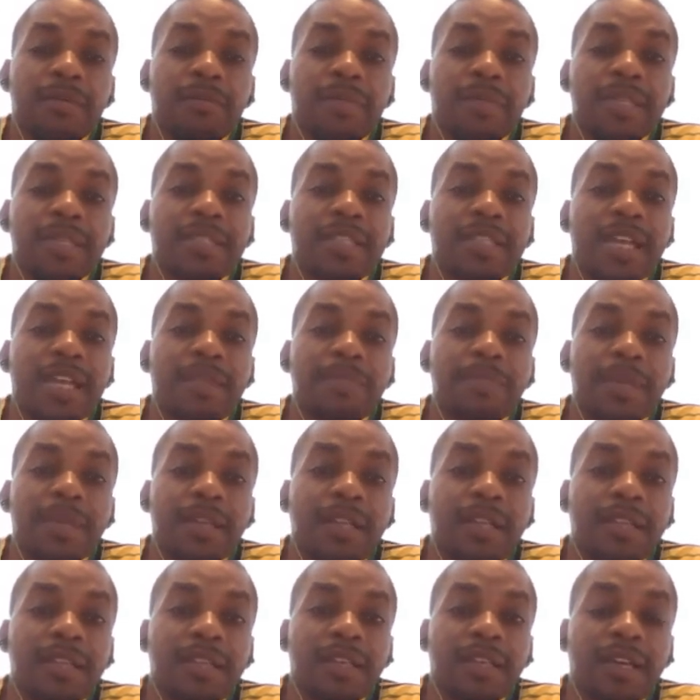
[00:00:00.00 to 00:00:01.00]
missed that
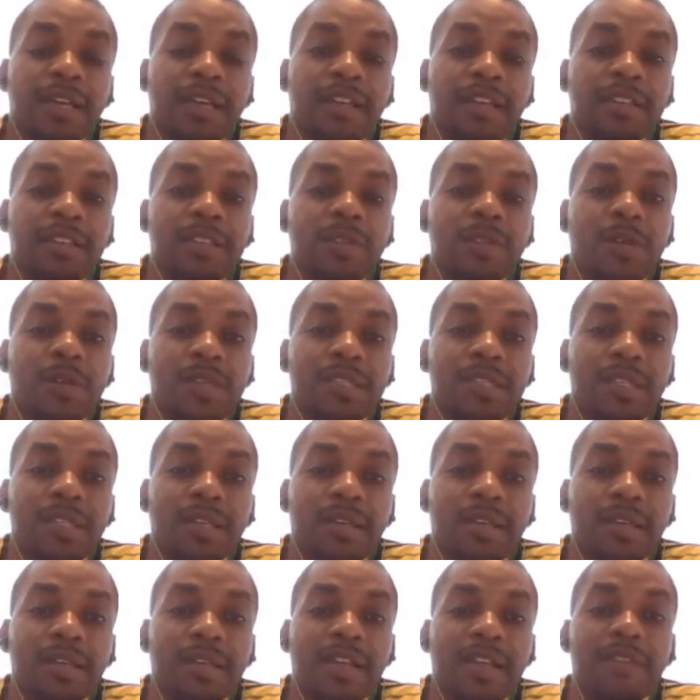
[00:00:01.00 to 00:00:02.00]
penalty against
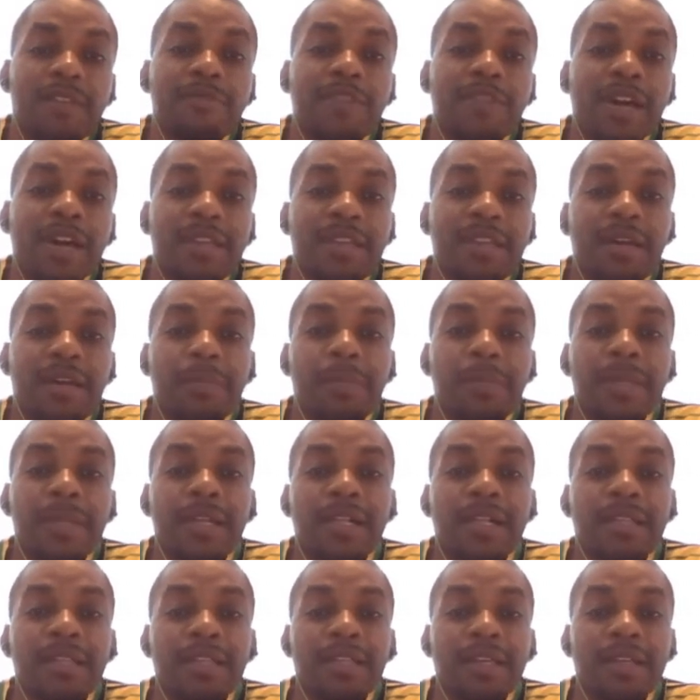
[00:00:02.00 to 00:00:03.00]
USA, that vital
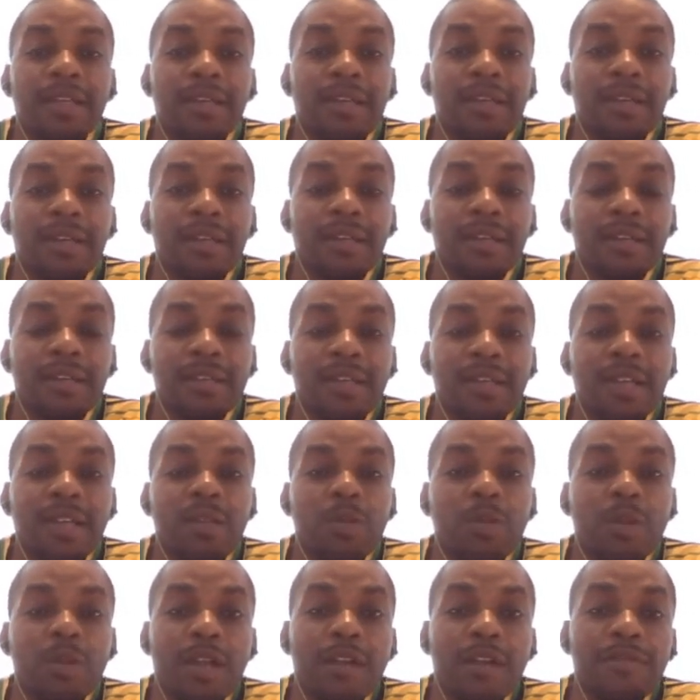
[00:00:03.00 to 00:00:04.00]
penalty
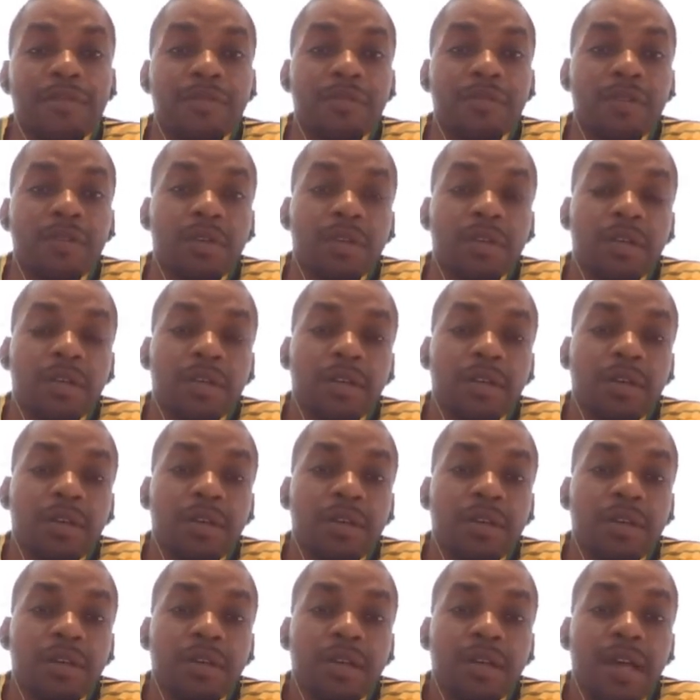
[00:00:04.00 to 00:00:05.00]
that would have,
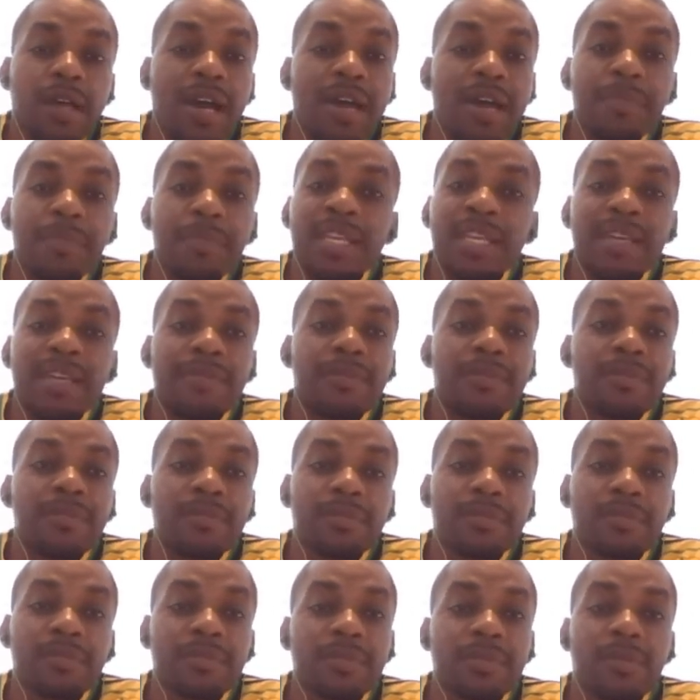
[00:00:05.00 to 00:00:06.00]
I believe,
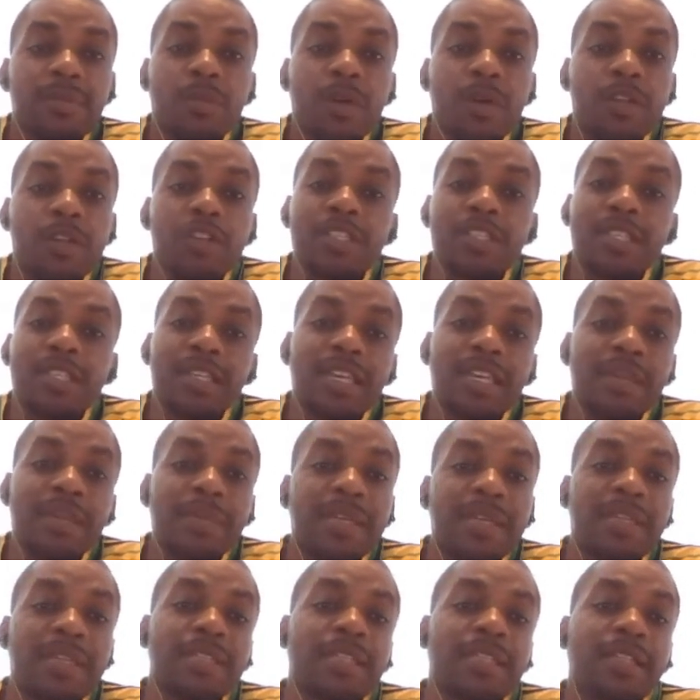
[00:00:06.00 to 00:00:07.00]
won us the game
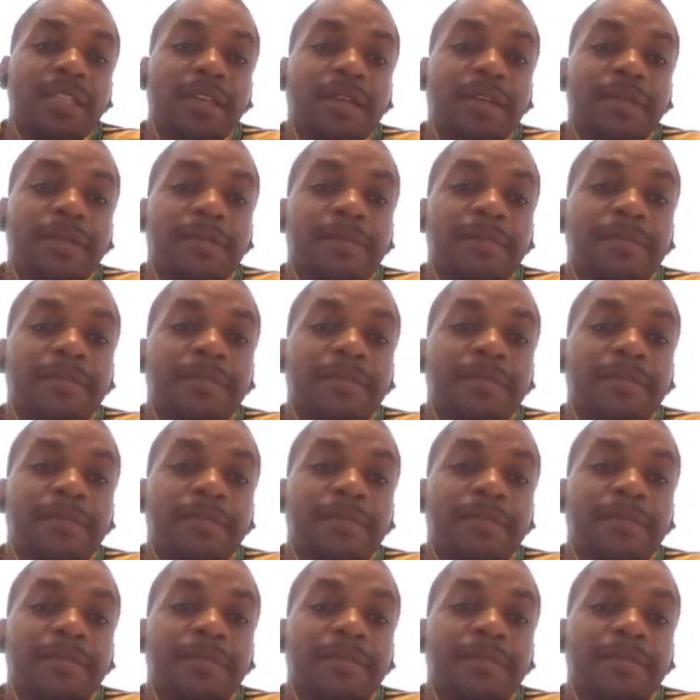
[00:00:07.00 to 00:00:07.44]
easily.